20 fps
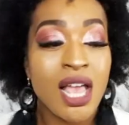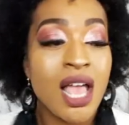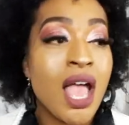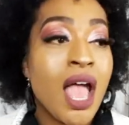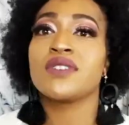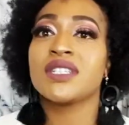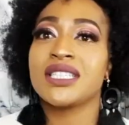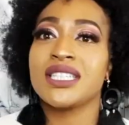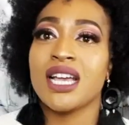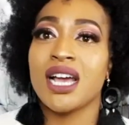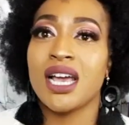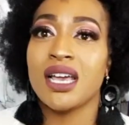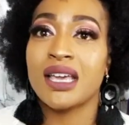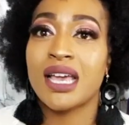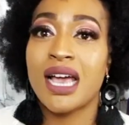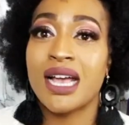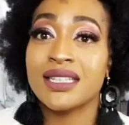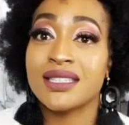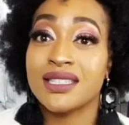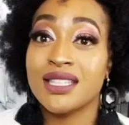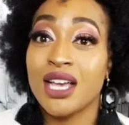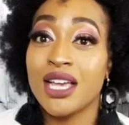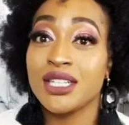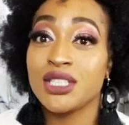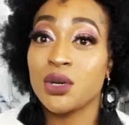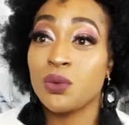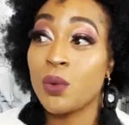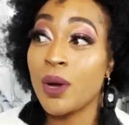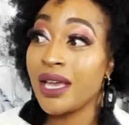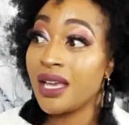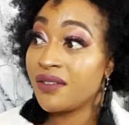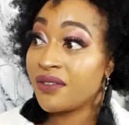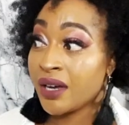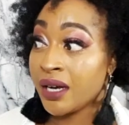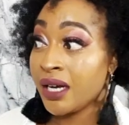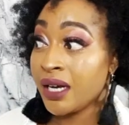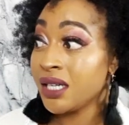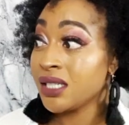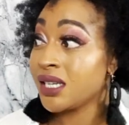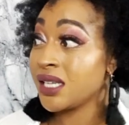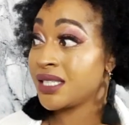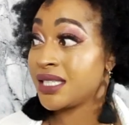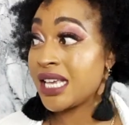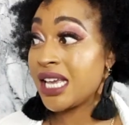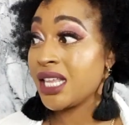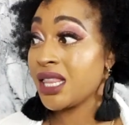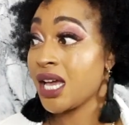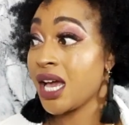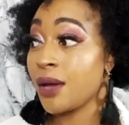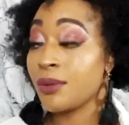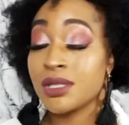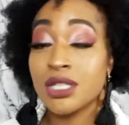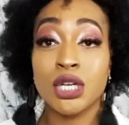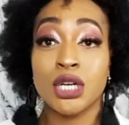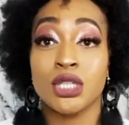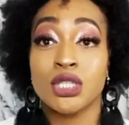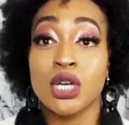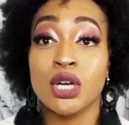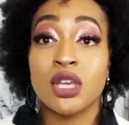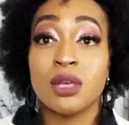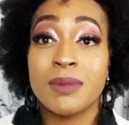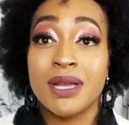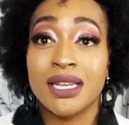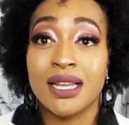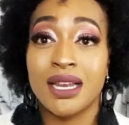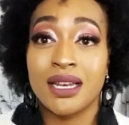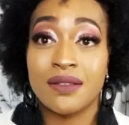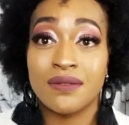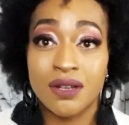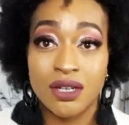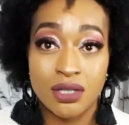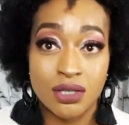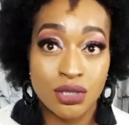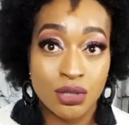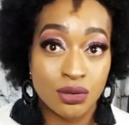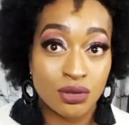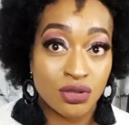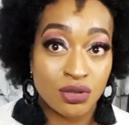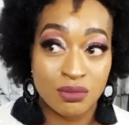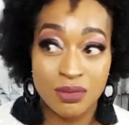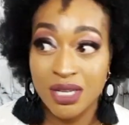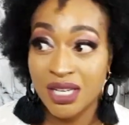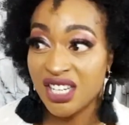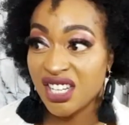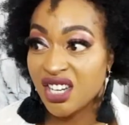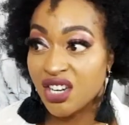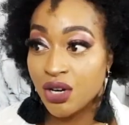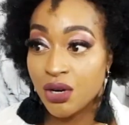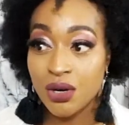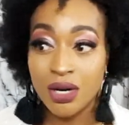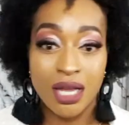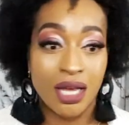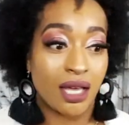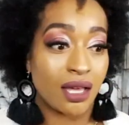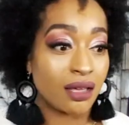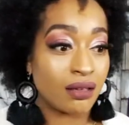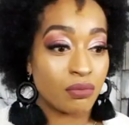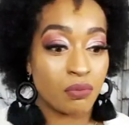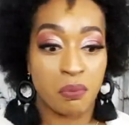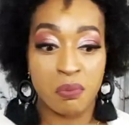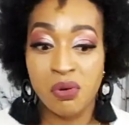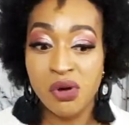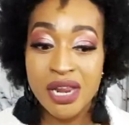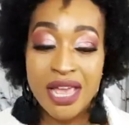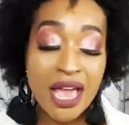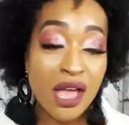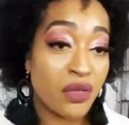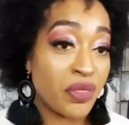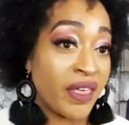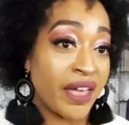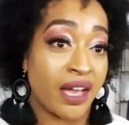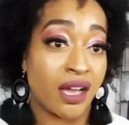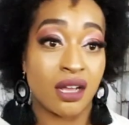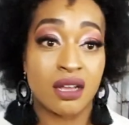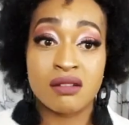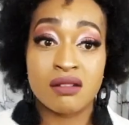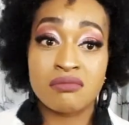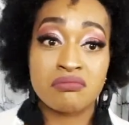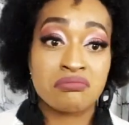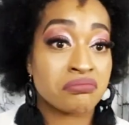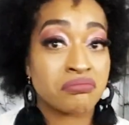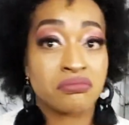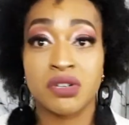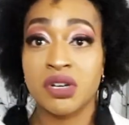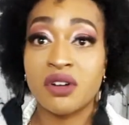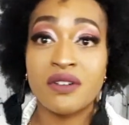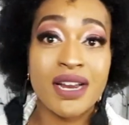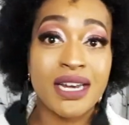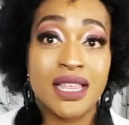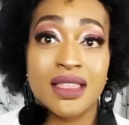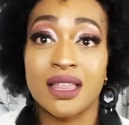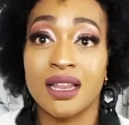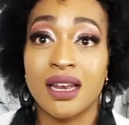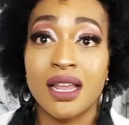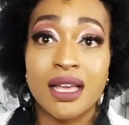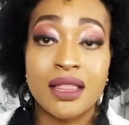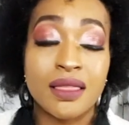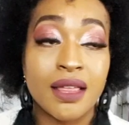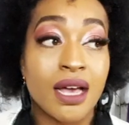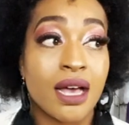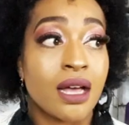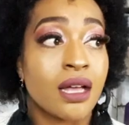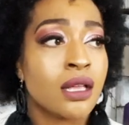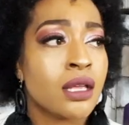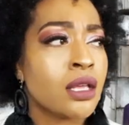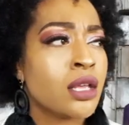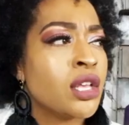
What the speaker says: Obviously, I had signed a waiver to say that I wasn't going to document anything on social media or like put it out there or anything like that.